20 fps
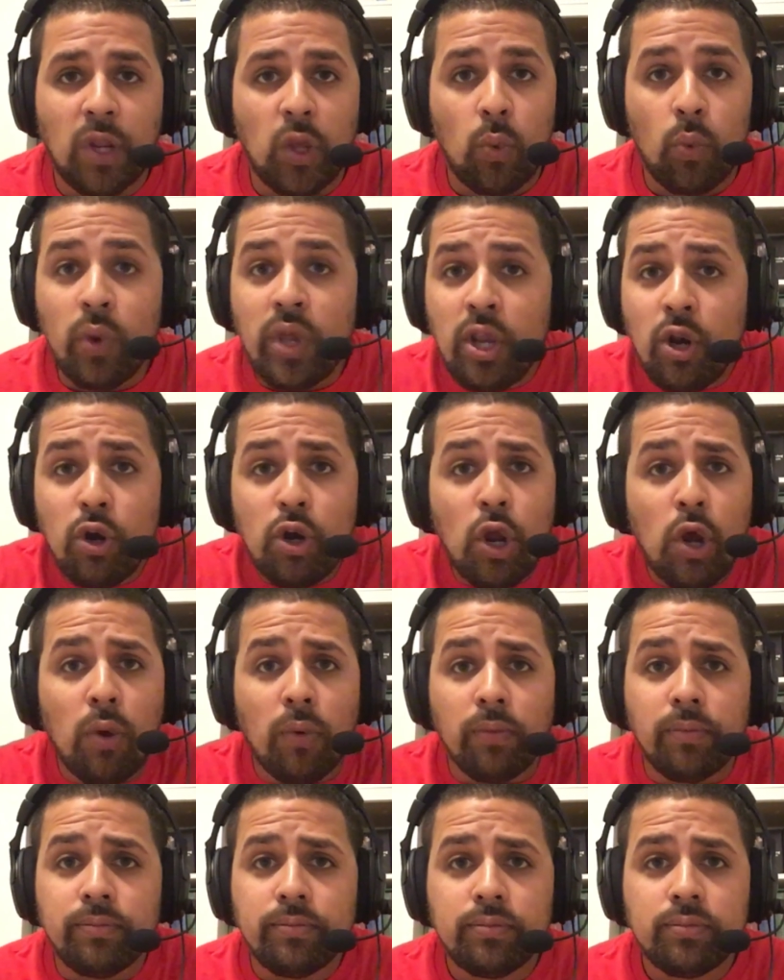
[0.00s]
We don't
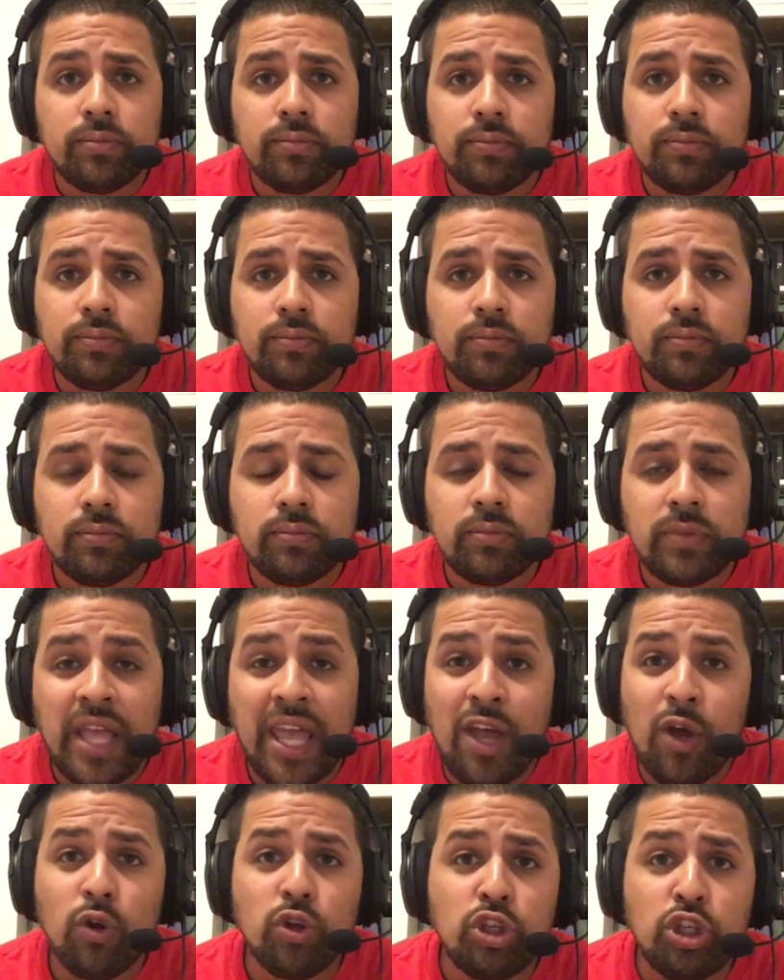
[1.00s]
know.
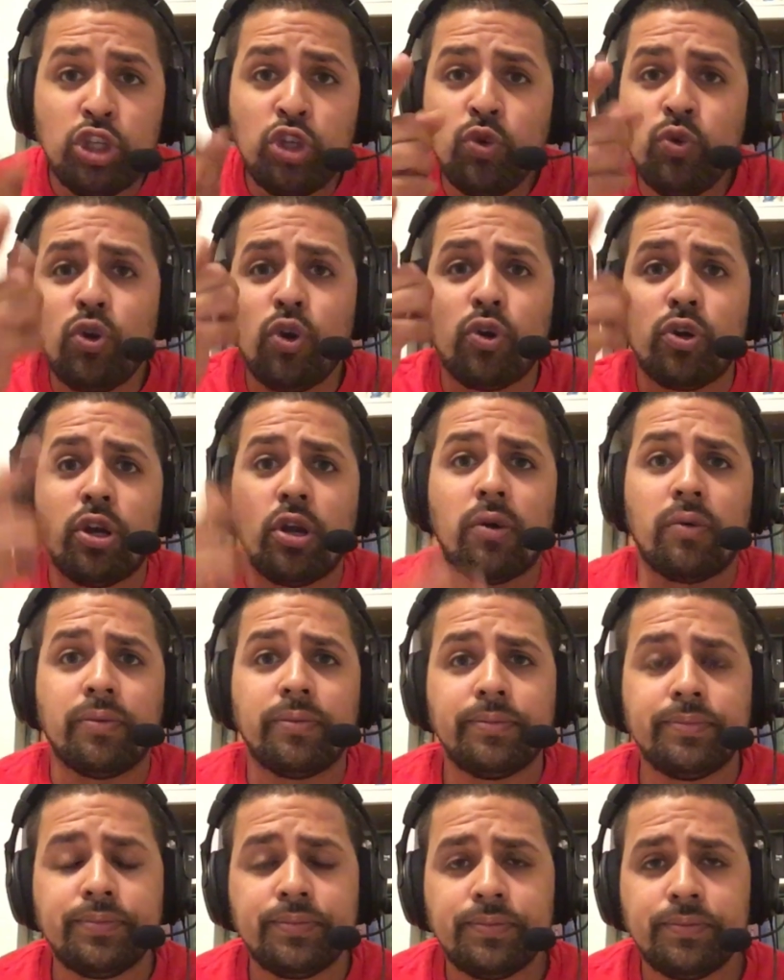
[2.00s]
Hell, you don't know.
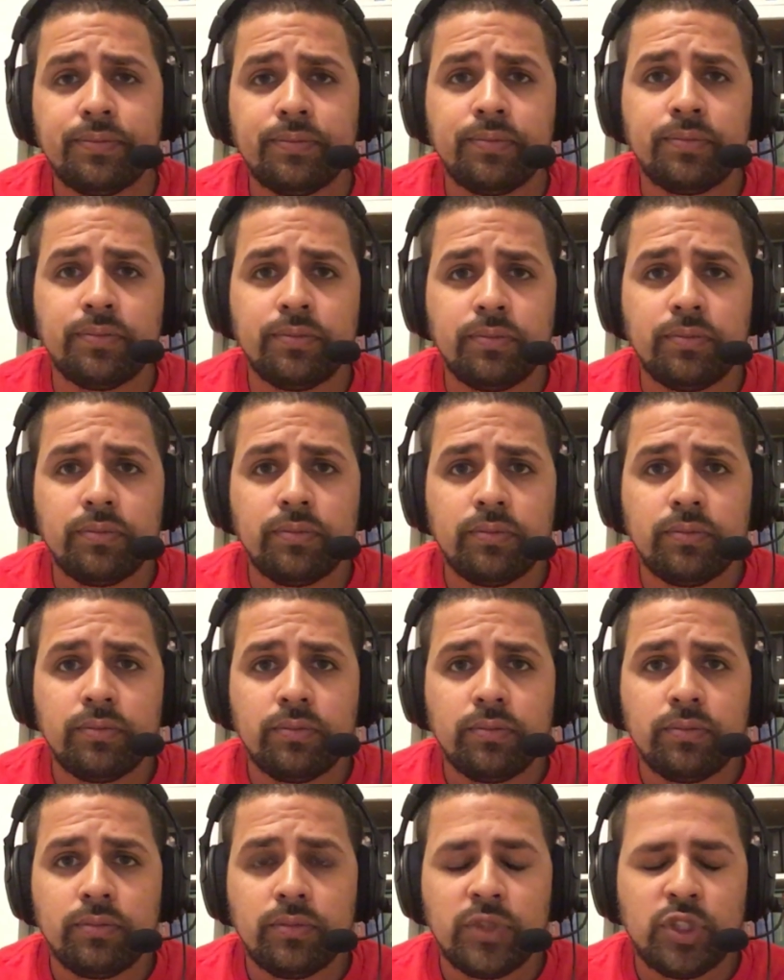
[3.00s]

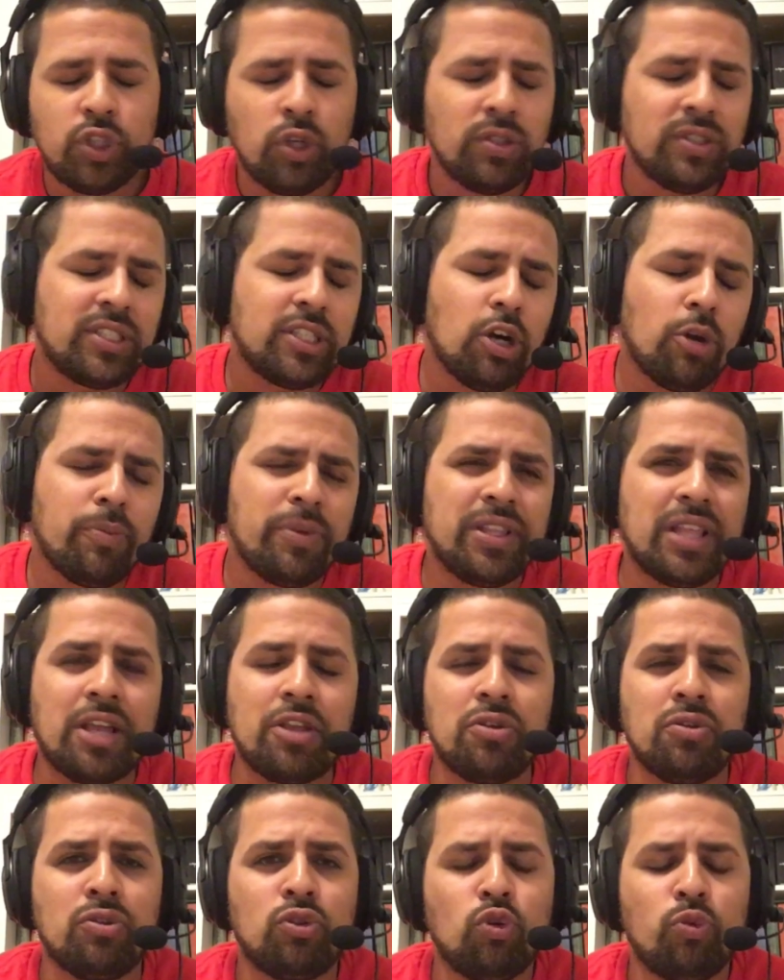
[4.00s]
Don't tell me
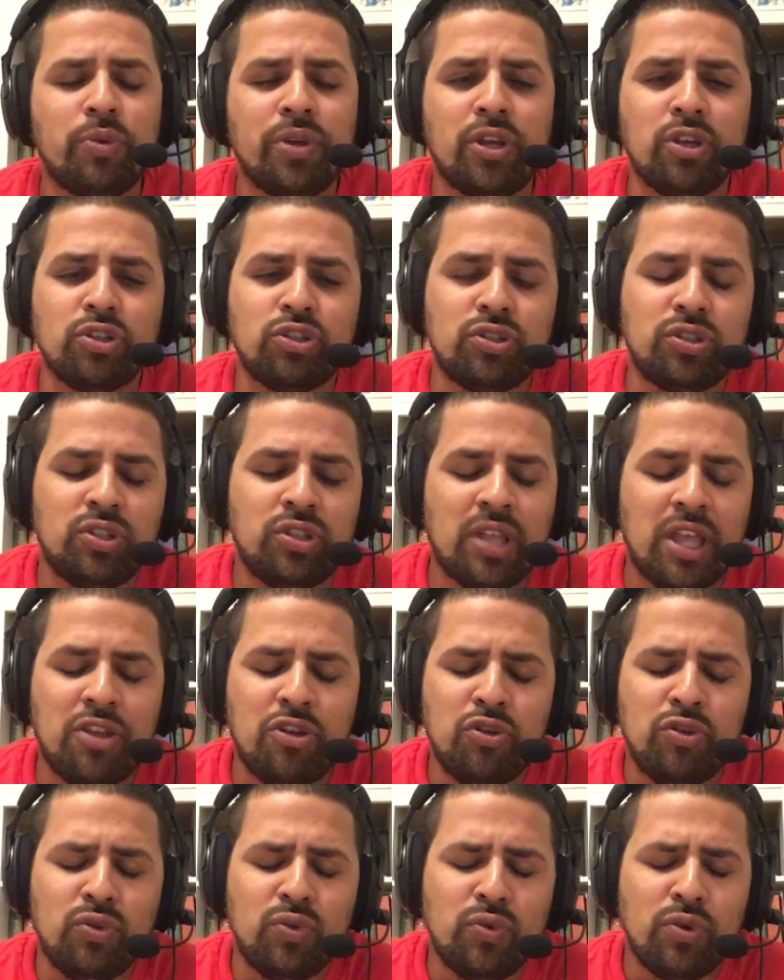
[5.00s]
that you do because that
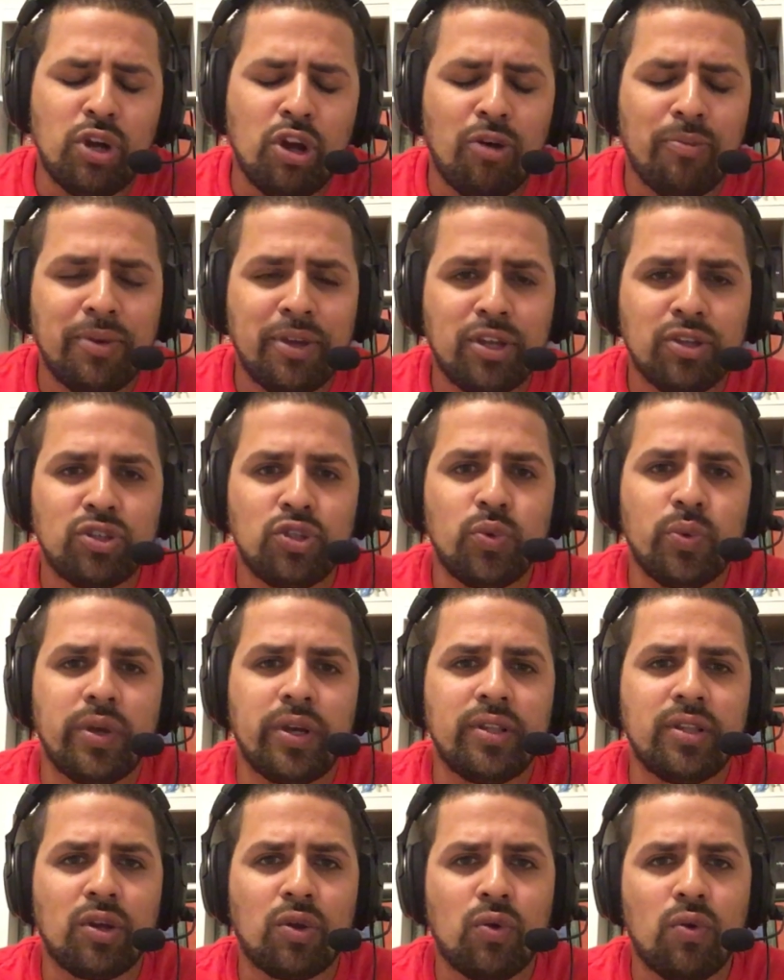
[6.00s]
you do know because you were
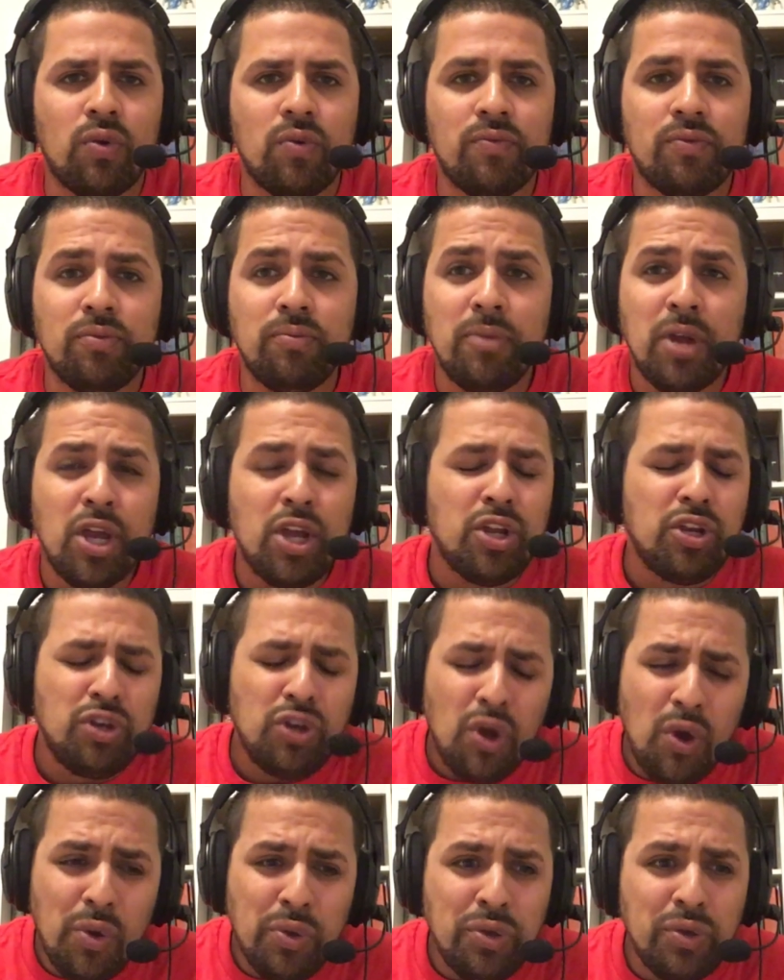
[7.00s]
in the courtroom.
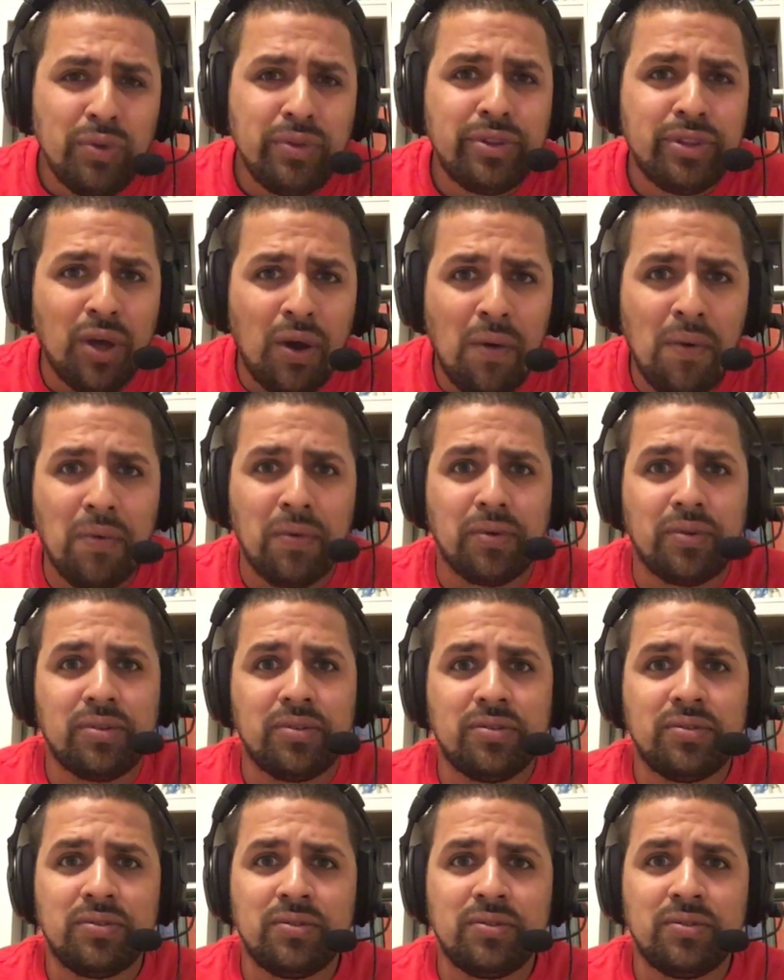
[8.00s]
No, you don't.